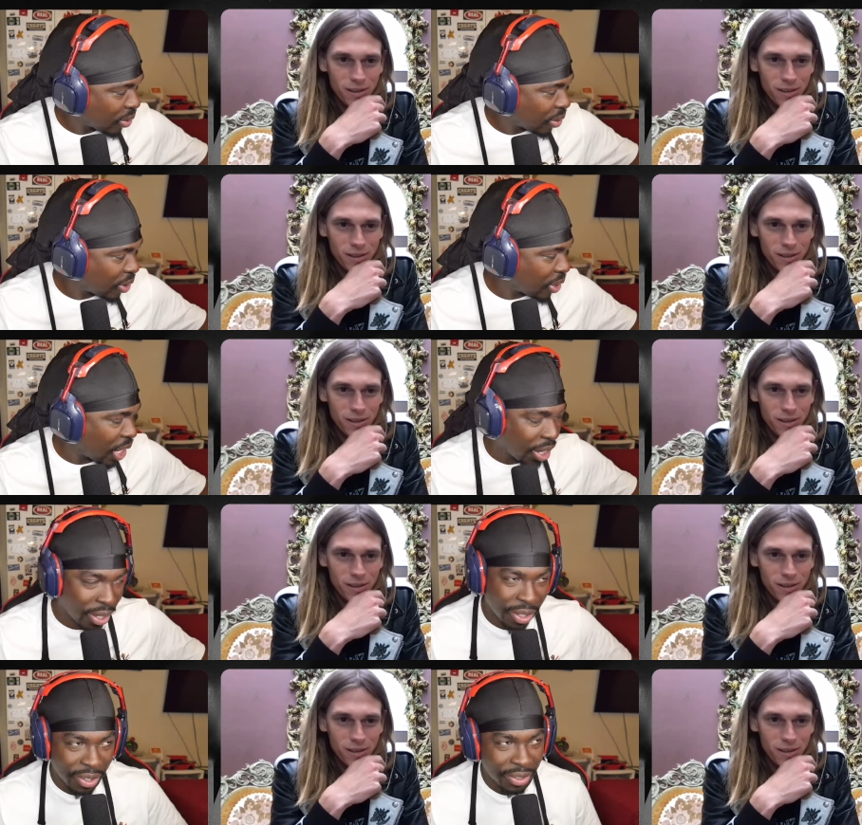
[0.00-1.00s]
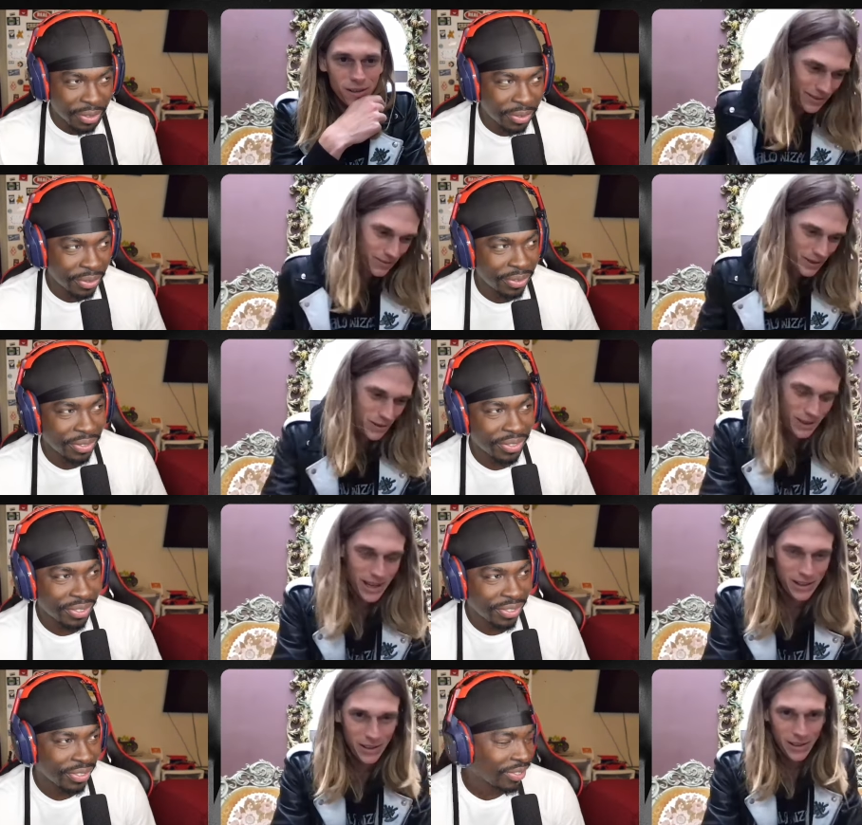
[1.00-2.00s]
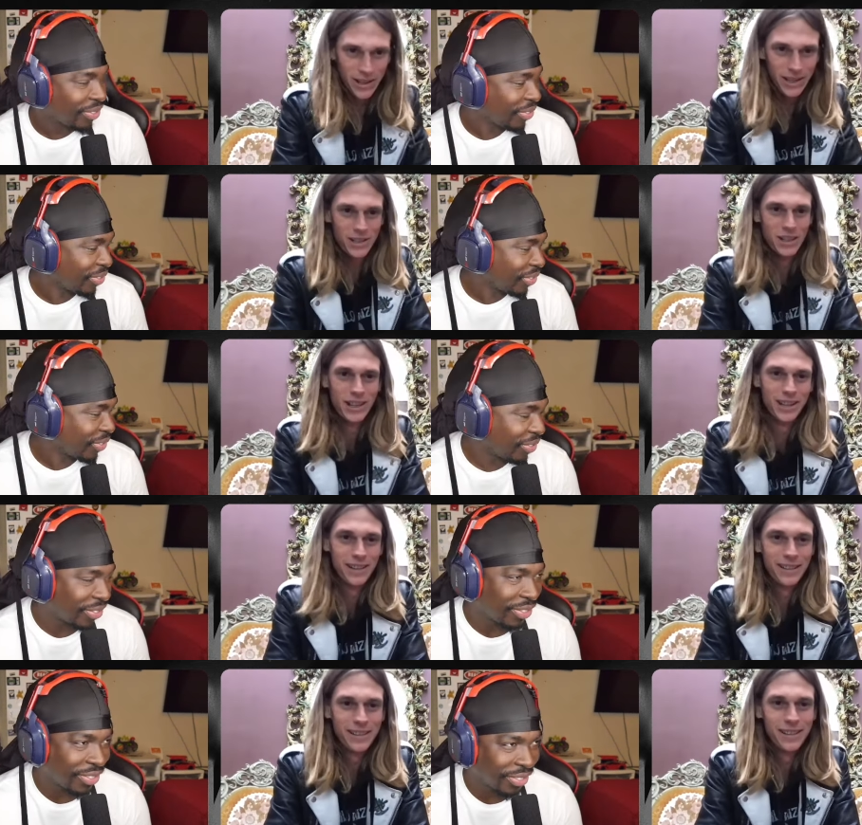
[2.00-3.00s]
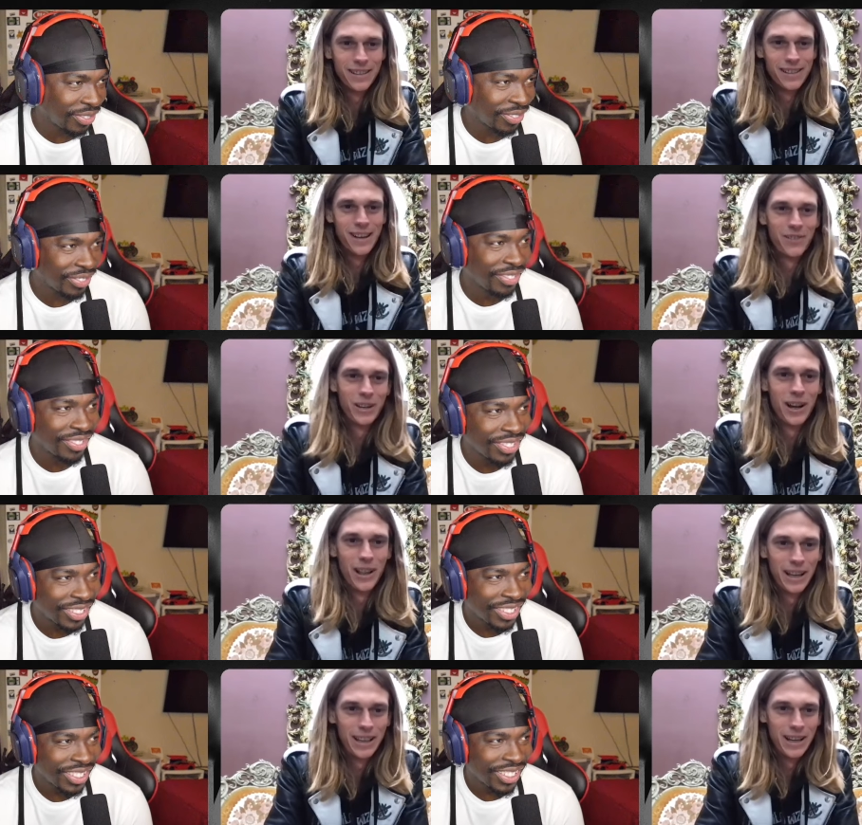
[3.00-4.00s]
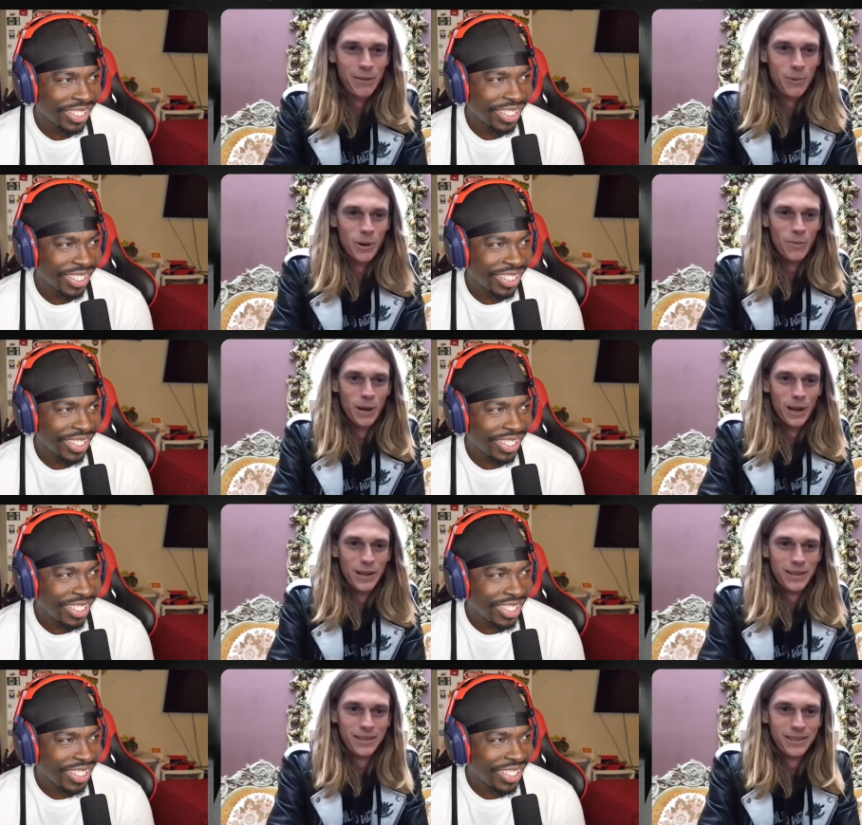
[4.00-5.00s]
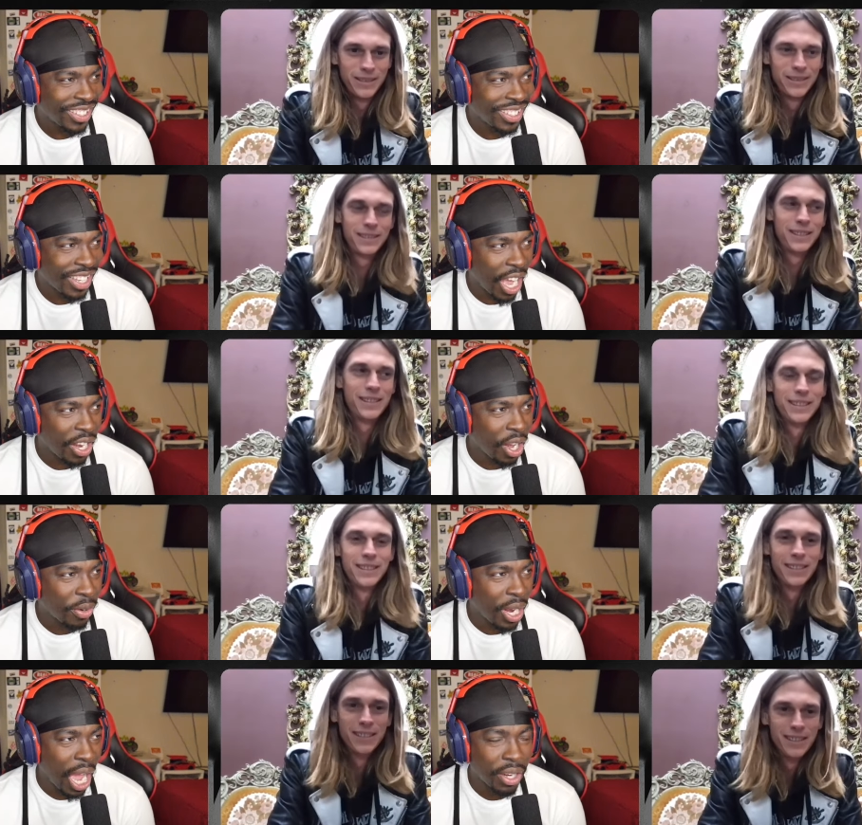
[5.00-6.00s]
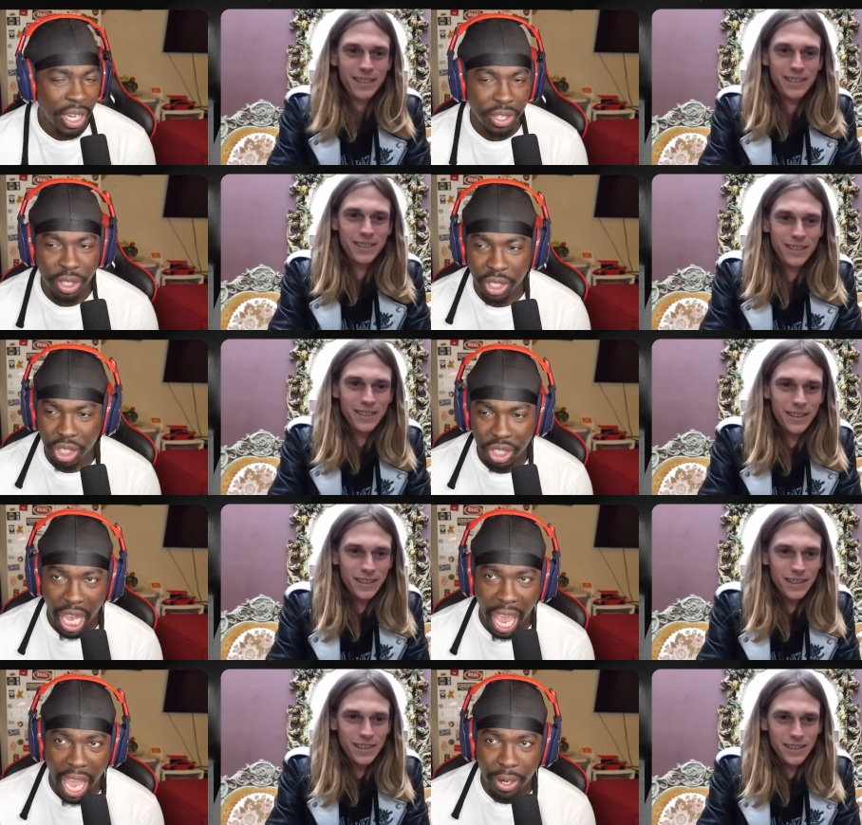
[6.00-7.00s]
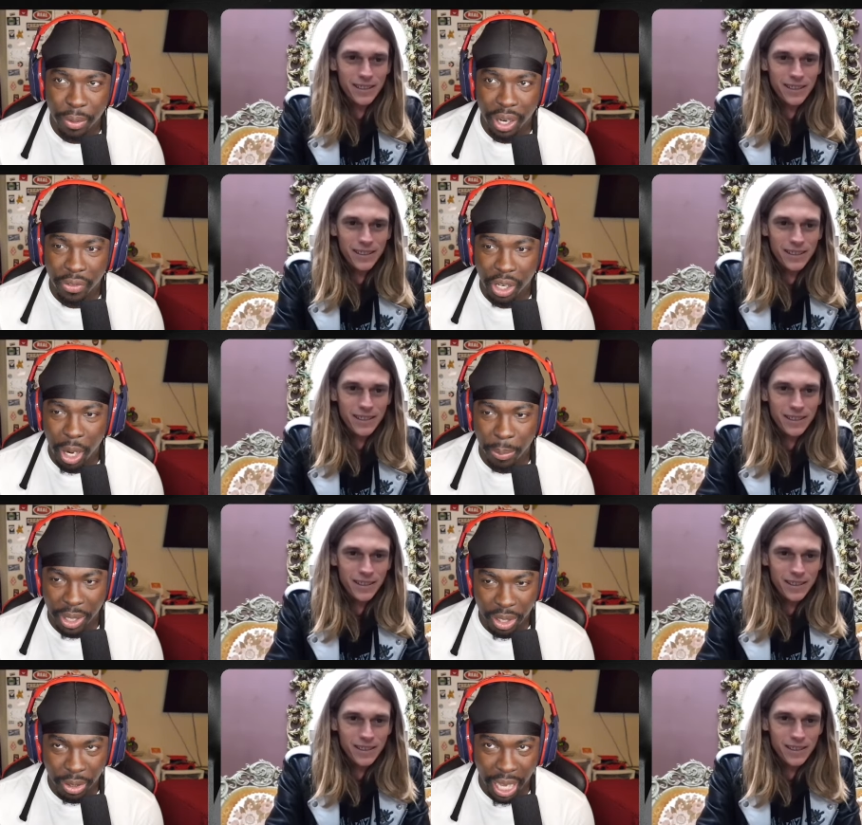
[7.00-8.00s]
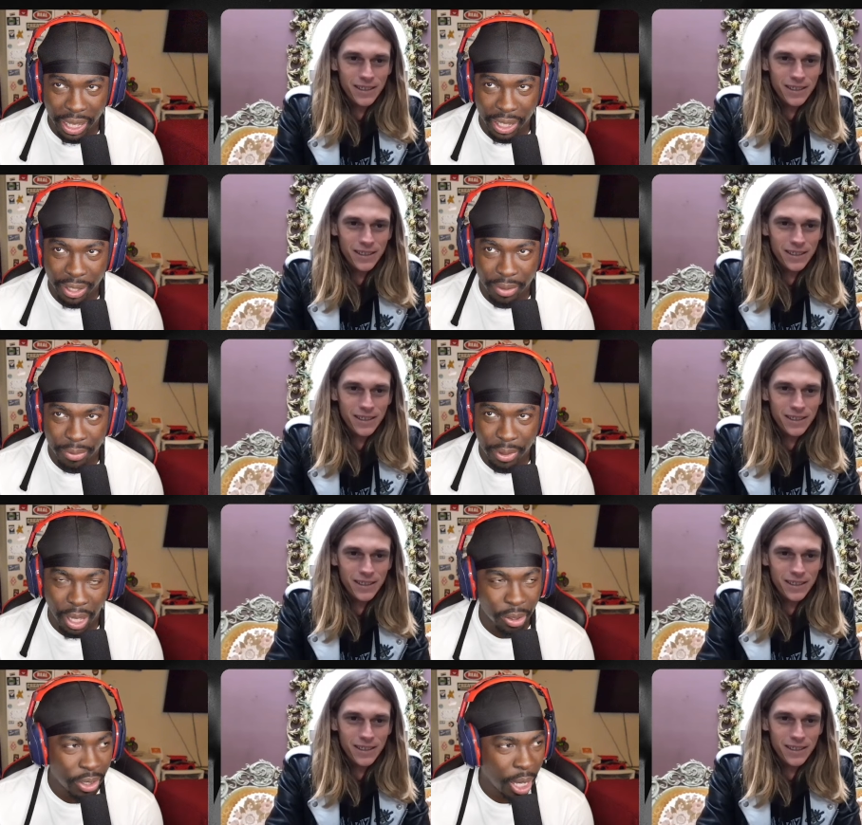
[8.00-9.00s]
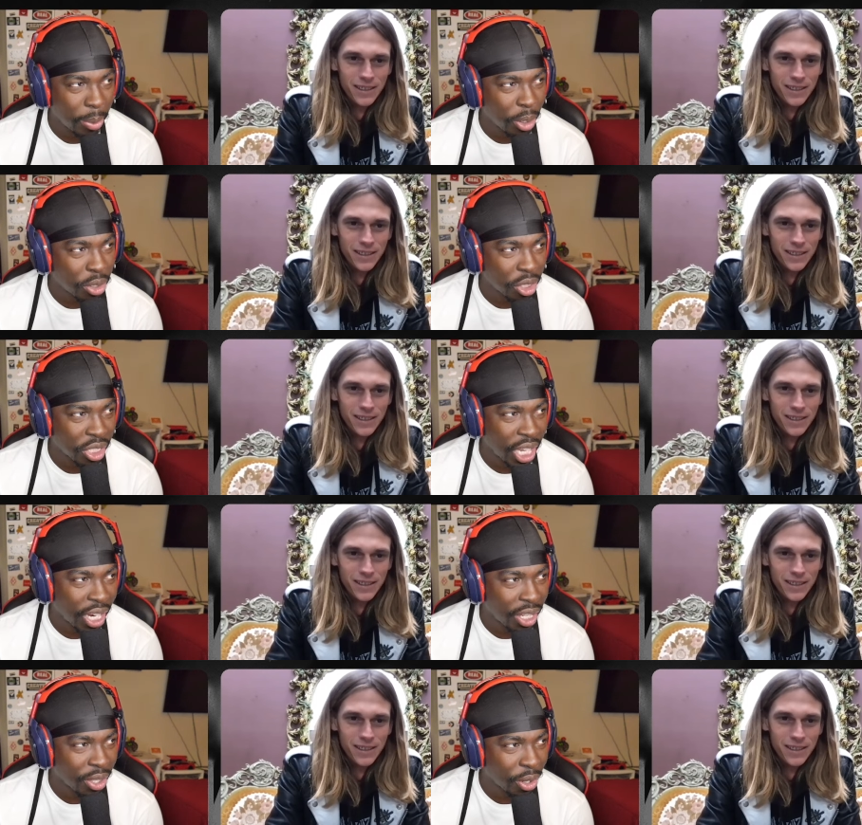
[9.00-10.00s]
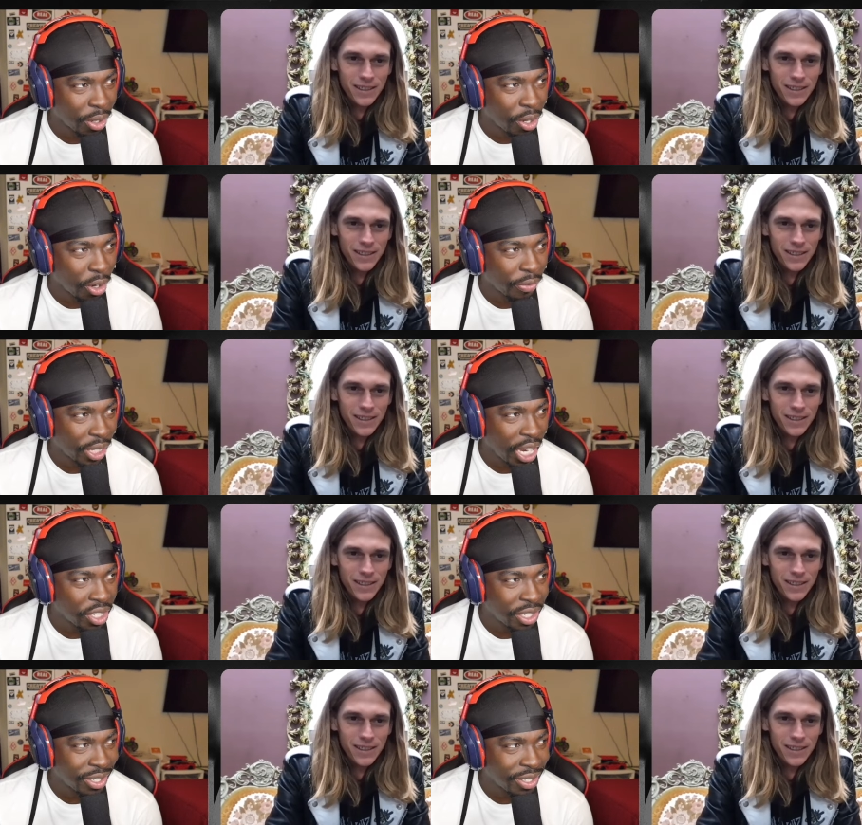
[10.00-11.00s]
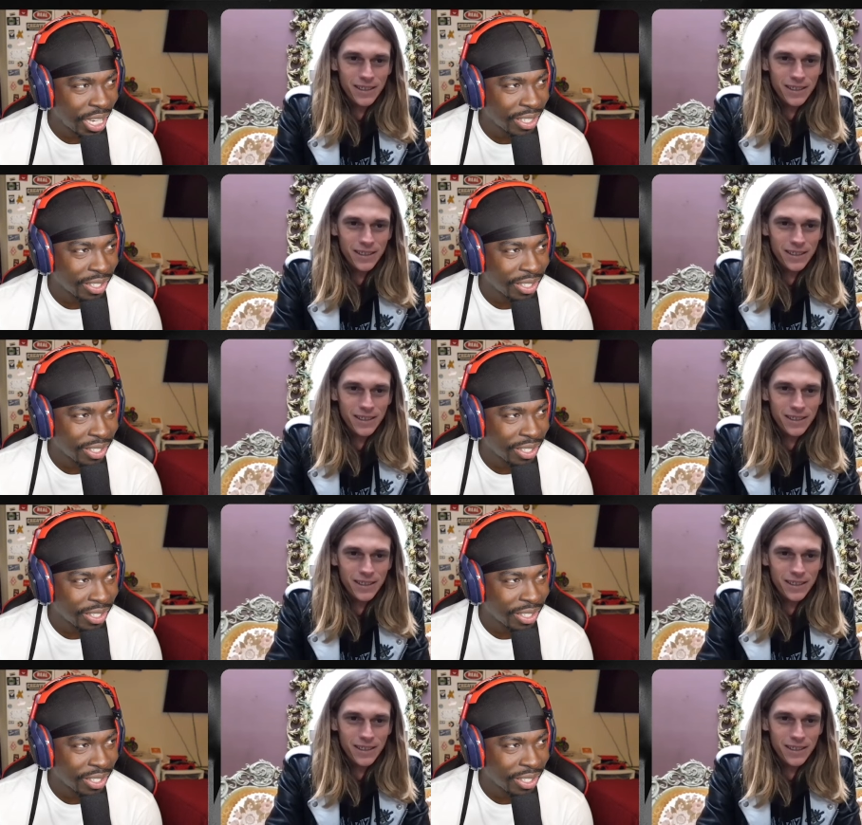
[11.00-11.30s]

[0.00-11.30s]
Speaker 1: it was just funny doing that little kid shit. It's definitely not like that anymore, but
Speaker 2: I know nowadays you could just at whatever company you like and they'll damn near just get it in their notifications and